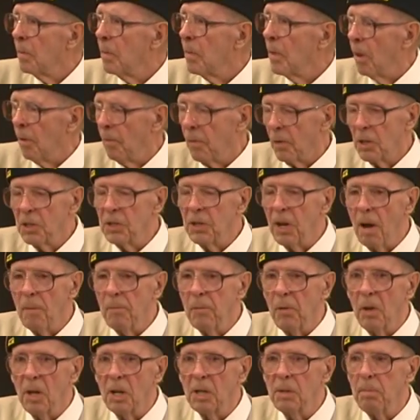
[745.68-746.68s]
the first stop
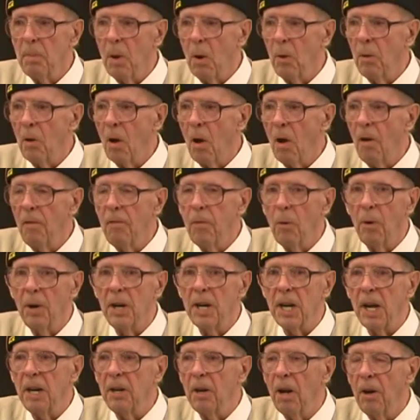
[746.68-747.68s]
for this boat, all
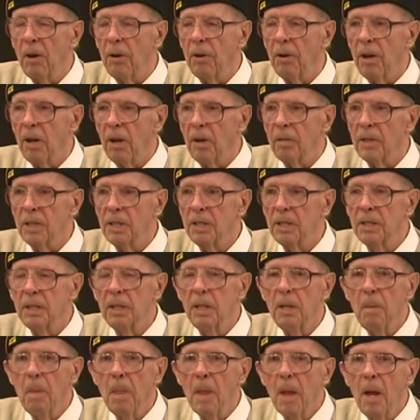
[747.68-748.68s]
4,800 of us,
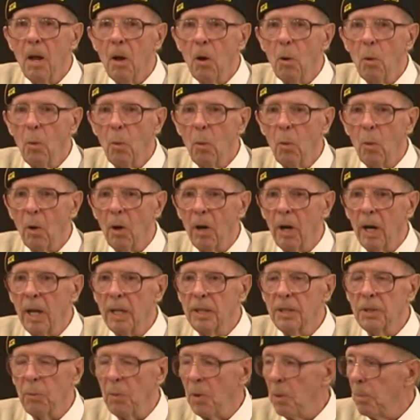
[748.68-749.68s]
were
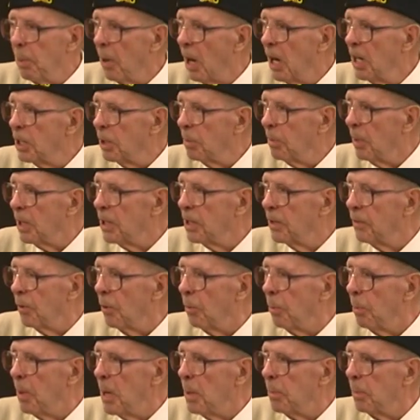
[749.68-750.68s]
as replacements
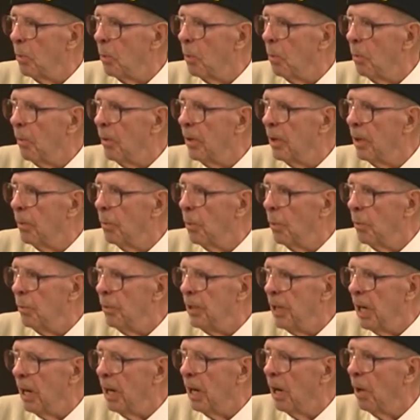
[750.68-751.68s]
for people
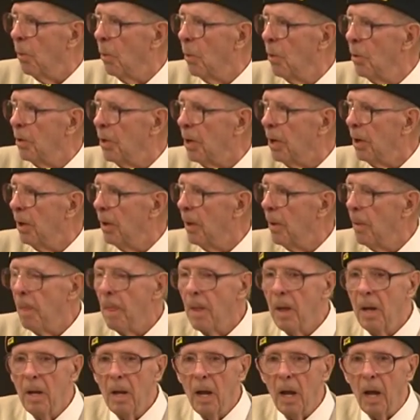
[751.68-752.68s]
dead and wounded
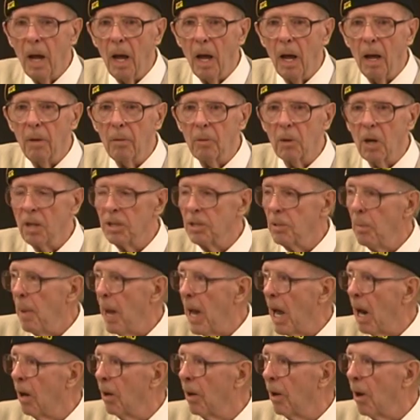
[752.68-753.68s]
uh, because the
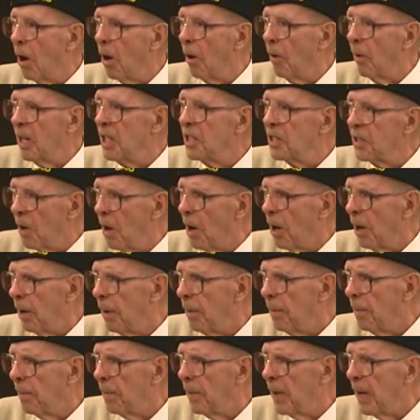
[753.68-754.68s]
battle had already
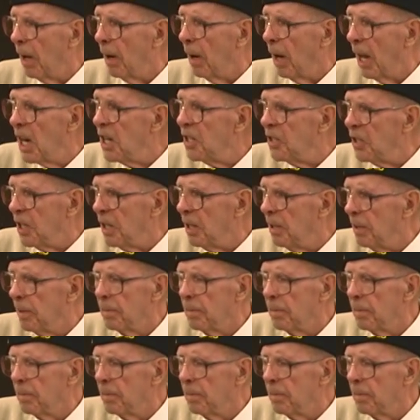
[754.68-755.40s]
started in Leyte.